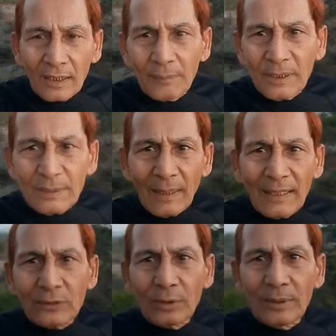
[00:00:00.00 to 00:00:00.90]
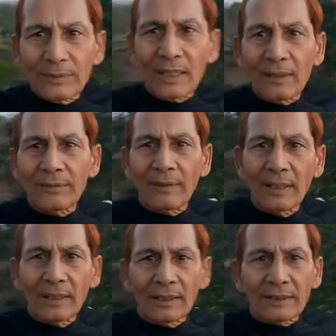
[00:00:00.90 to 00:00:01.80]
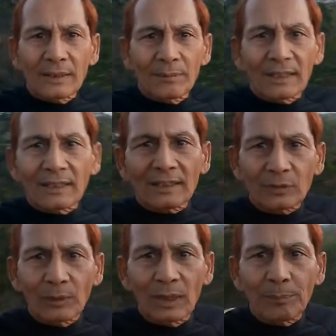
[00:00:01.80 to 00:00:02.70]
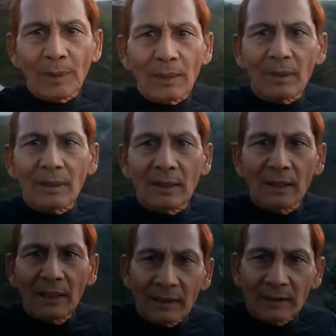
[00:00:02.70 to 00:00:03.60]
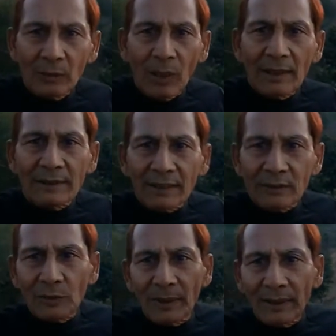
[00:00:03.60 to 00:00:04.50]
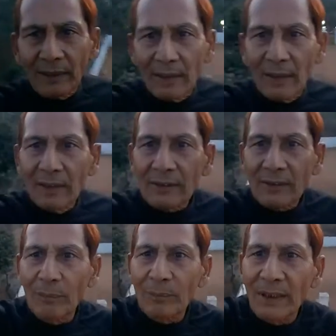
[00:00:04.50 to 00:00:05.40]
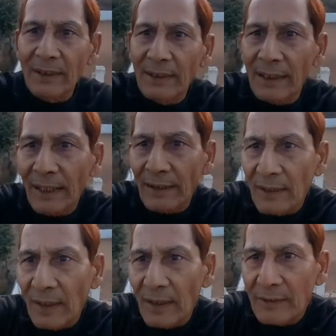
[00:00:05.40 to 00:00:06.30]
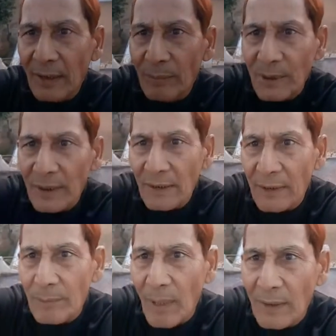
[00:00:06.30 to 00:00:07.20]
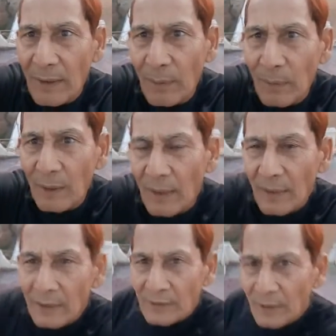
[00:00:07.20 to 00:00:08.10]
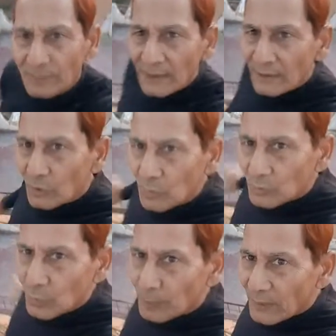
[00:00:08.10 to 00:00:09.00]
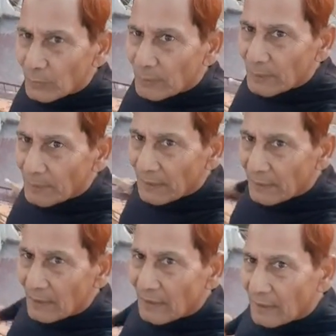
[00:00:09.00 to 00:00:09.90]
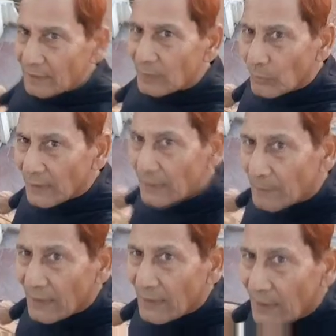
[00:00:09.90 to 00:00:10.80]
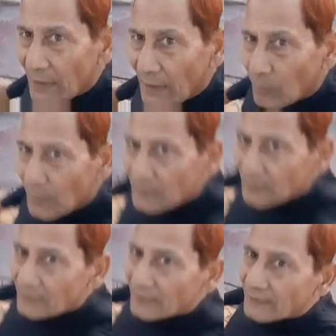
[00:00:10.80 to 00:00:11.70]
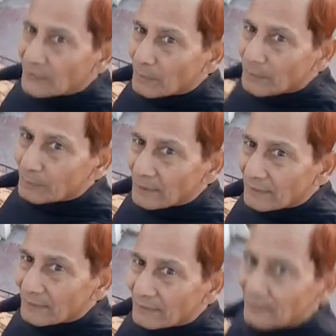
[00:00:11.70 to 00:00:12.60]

commitment to himself, a tremendous willpower, they wanted to be something great, something remarkable, something superhuman being. You can be one such great human being.